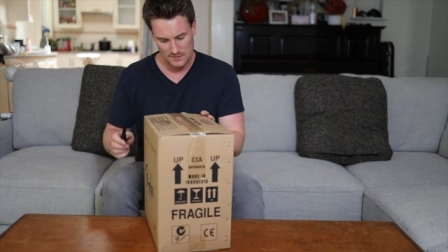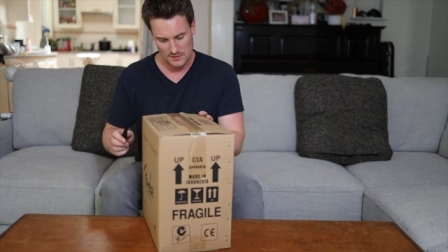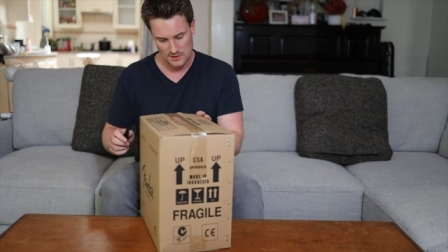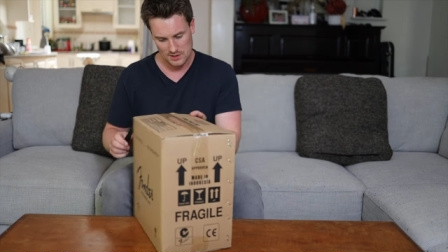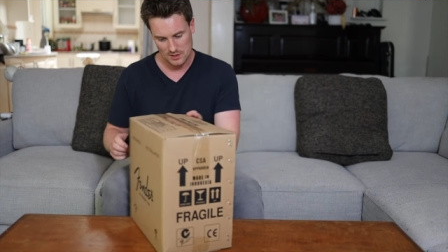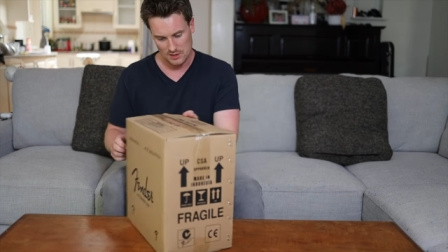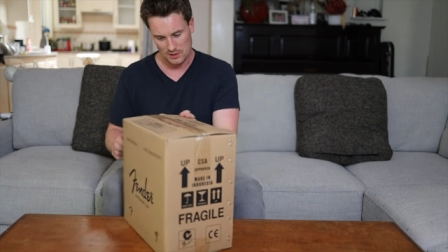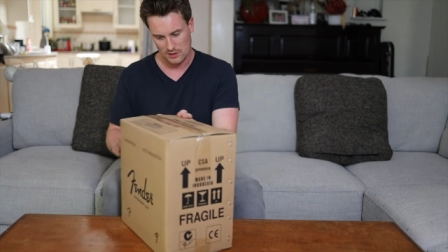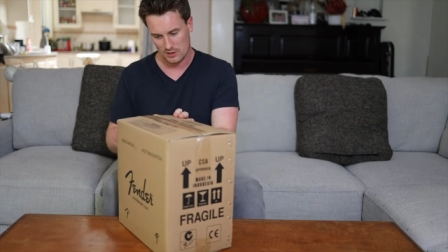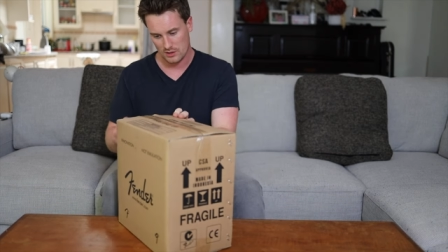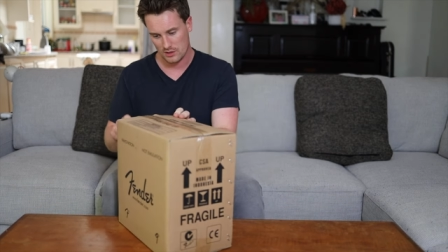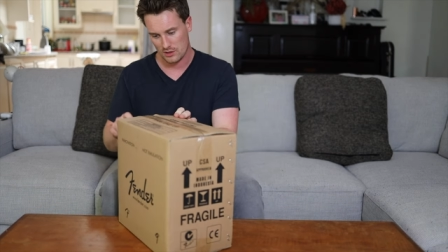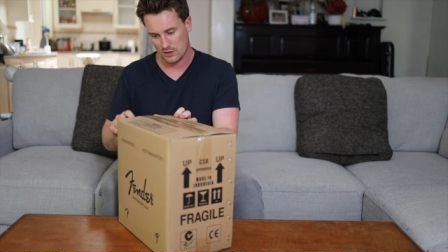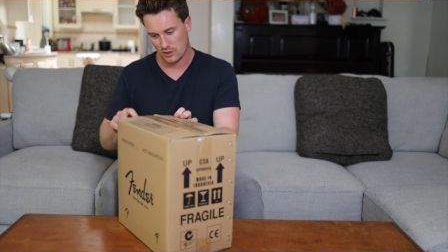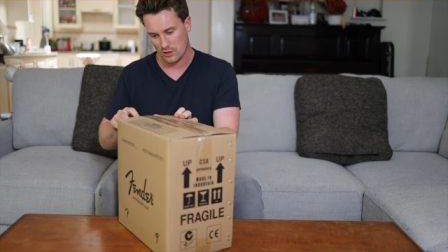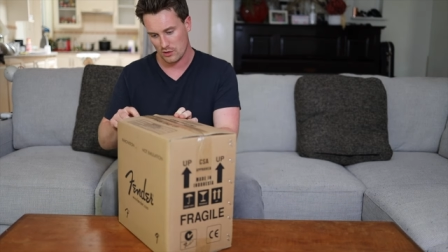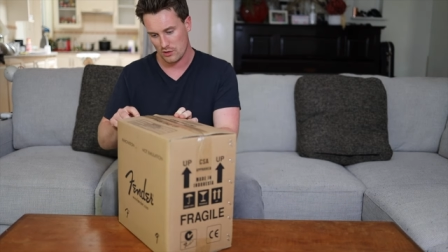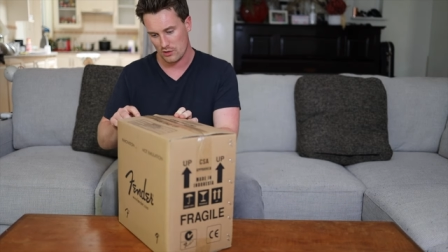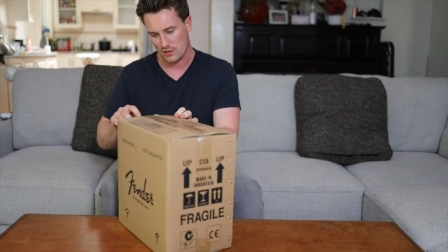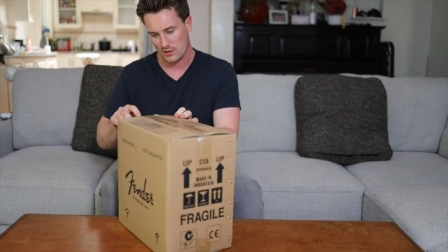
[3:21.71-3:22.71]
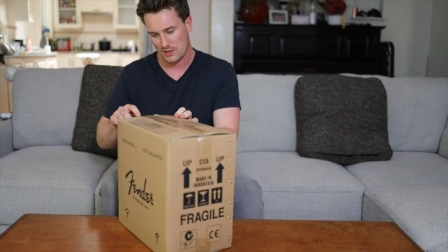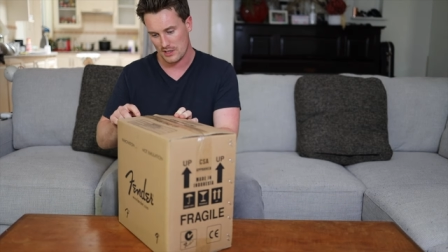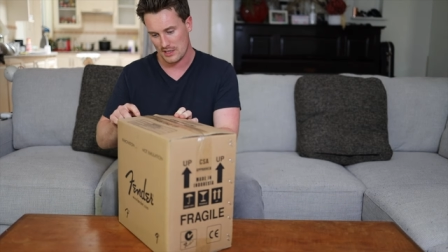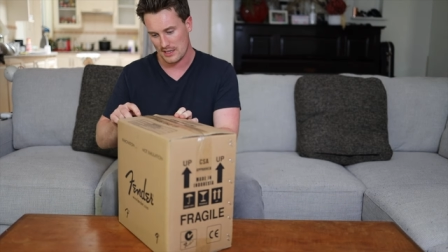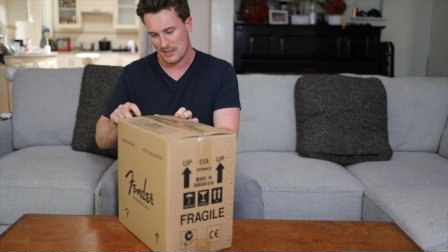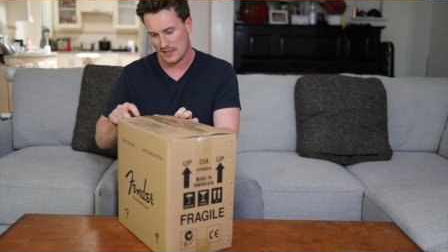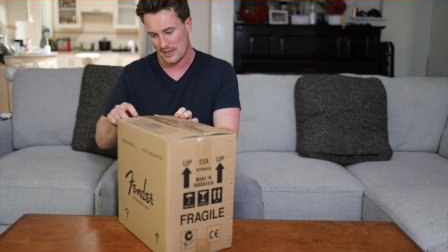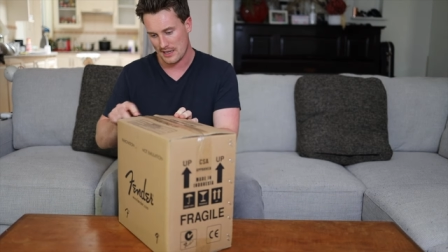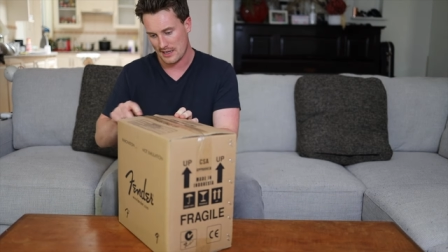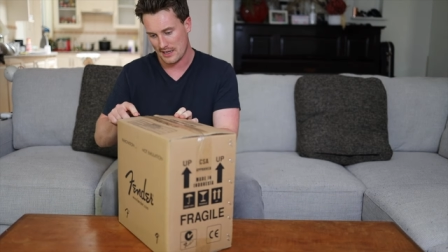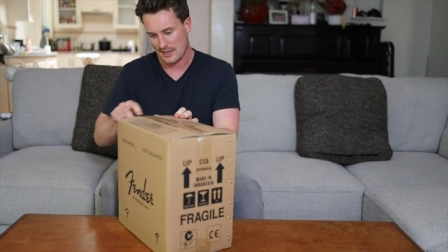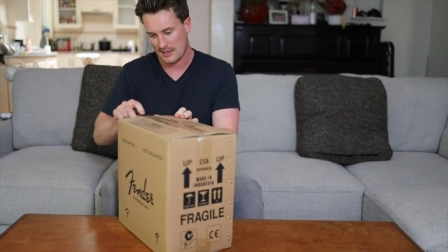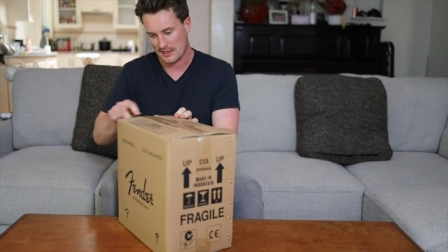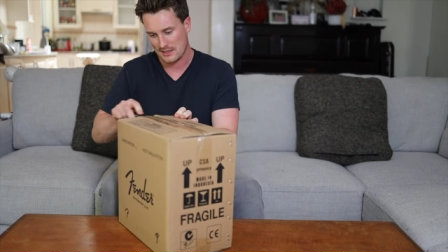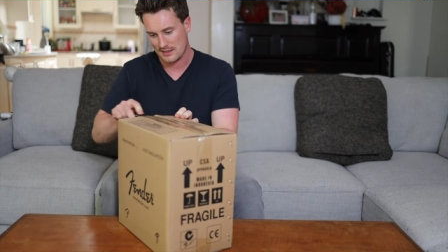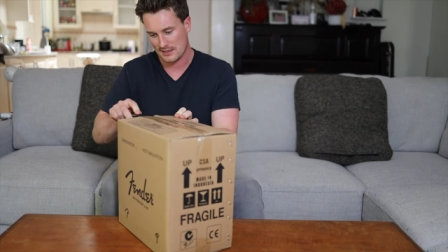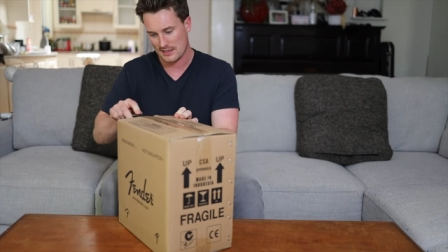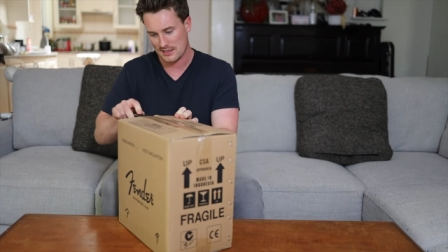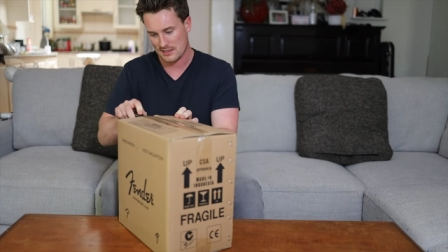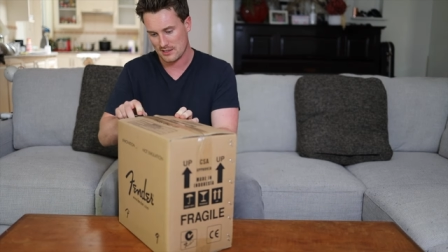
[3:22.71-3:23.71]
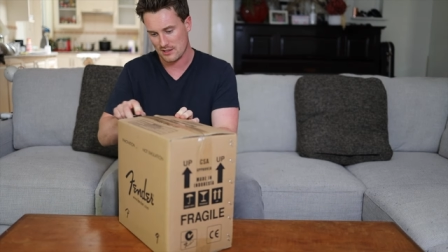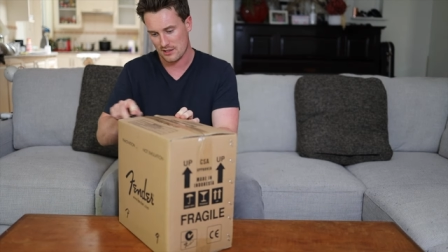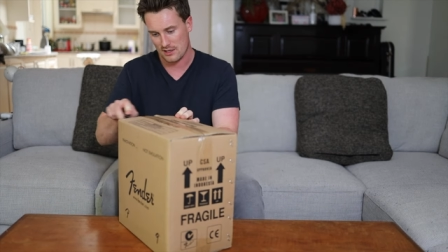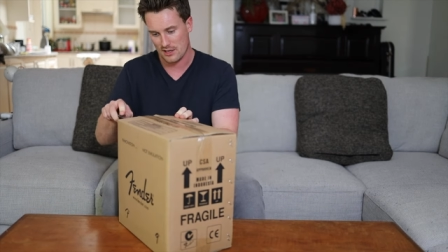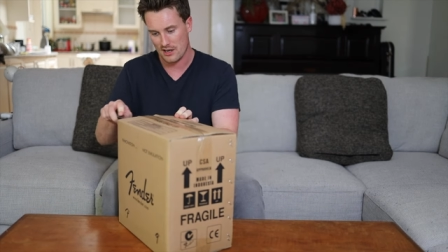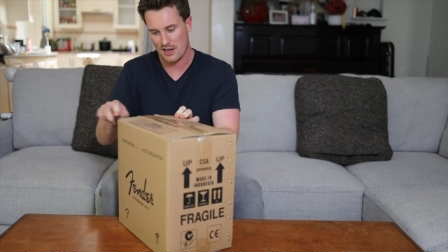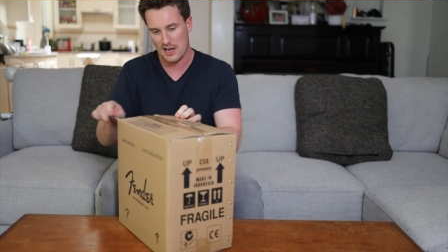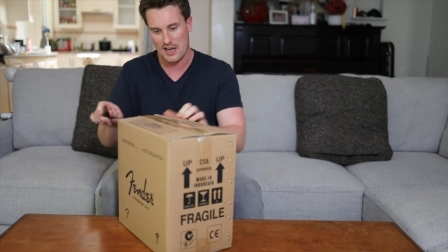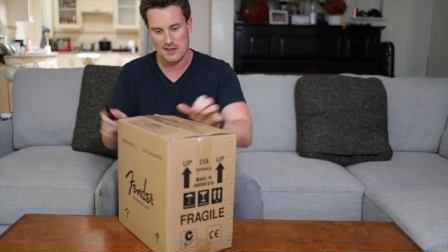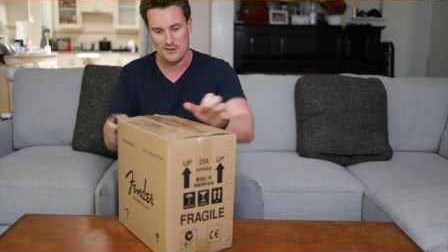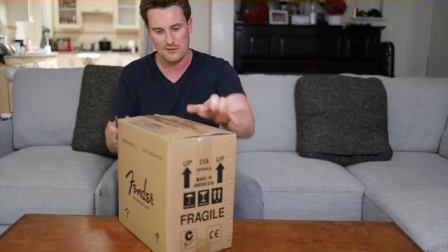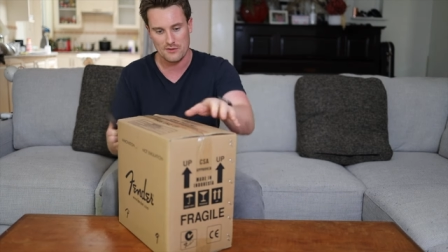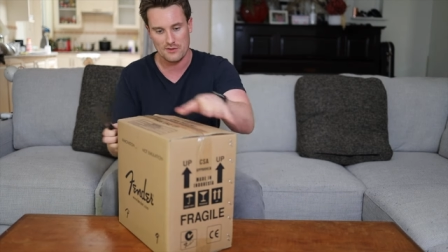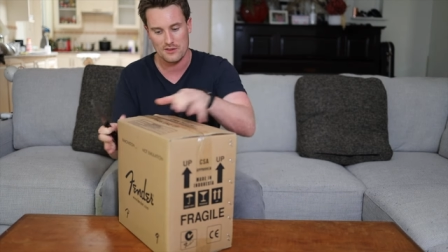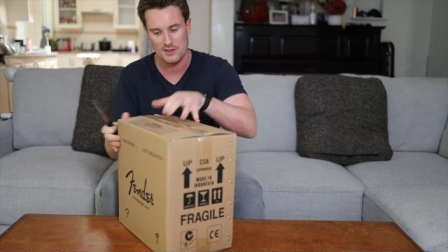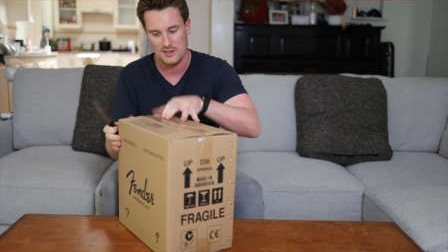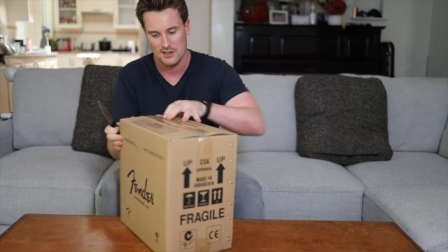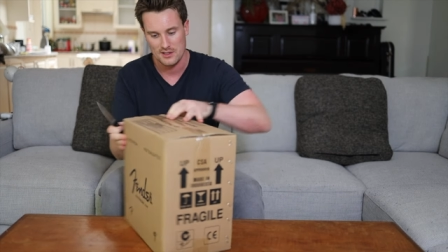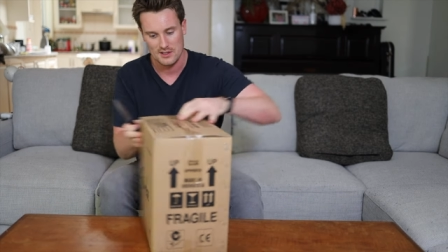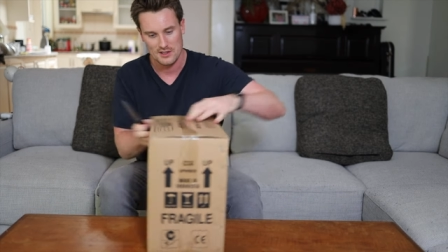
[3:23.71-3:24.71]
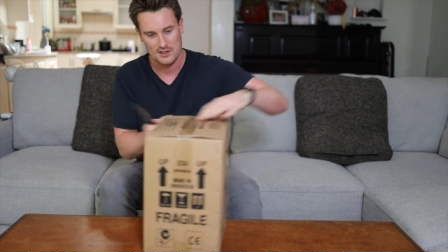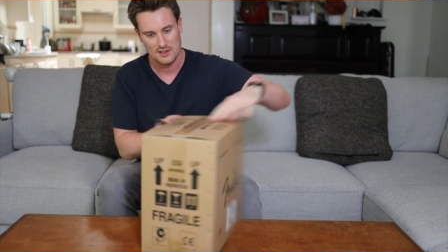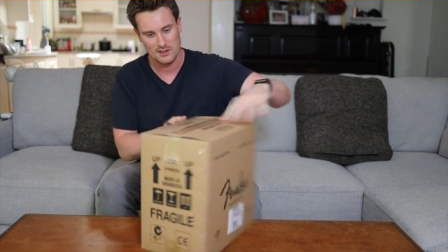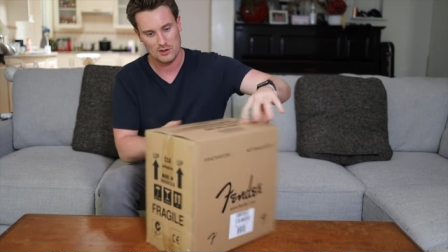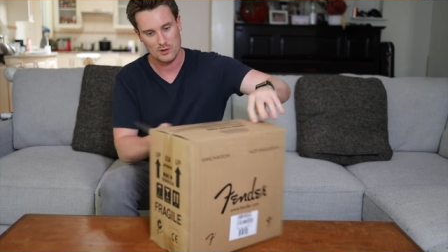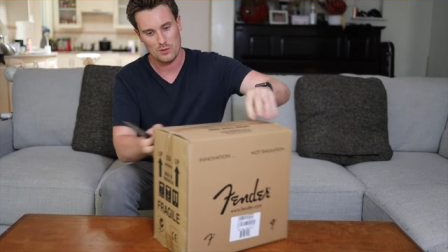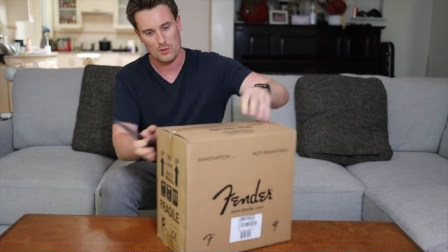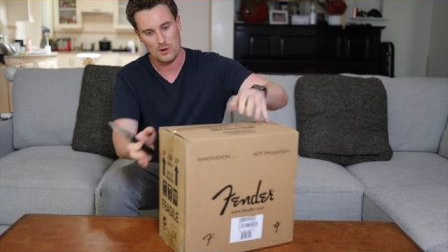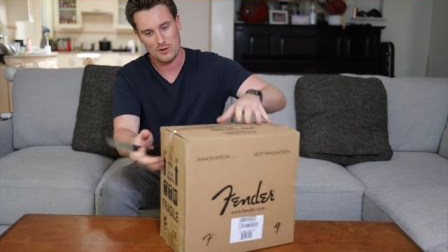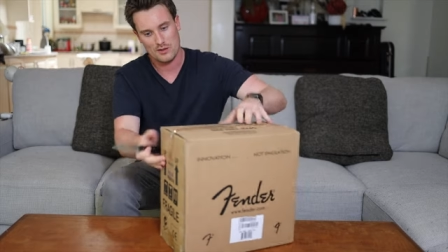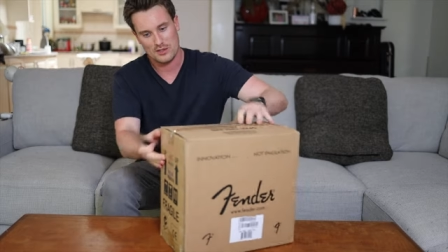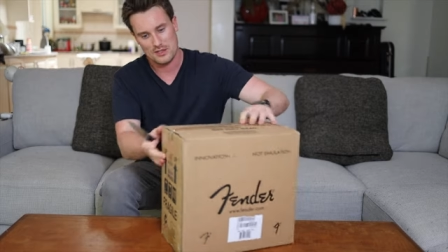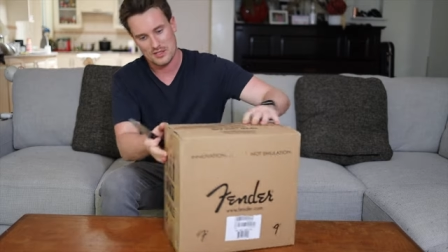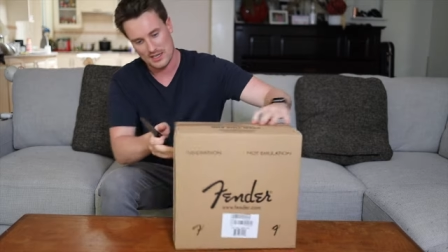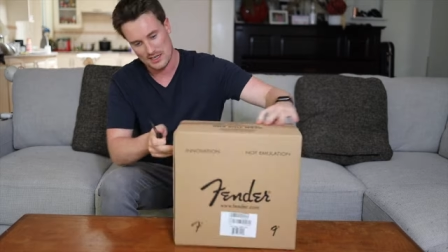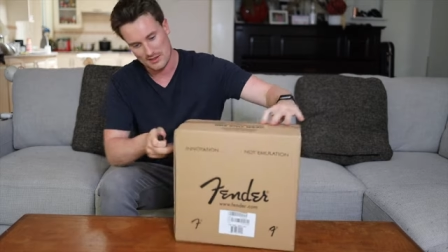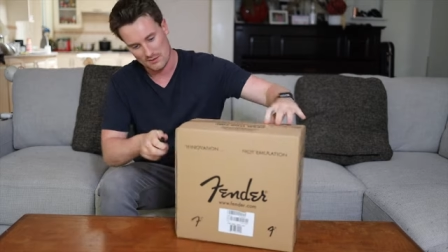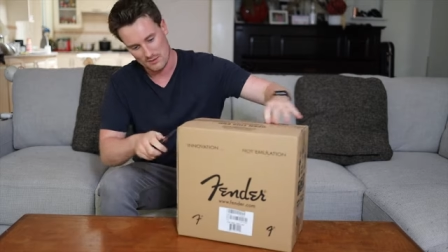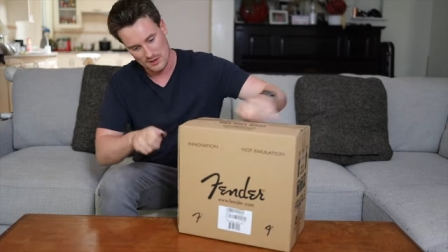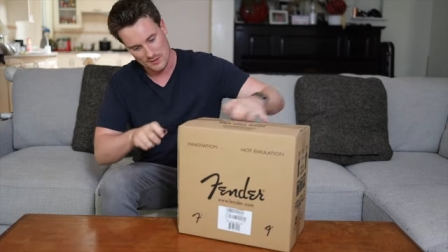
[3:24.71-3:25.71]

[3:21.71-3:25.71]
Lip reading: So cue the that's not a knife quote and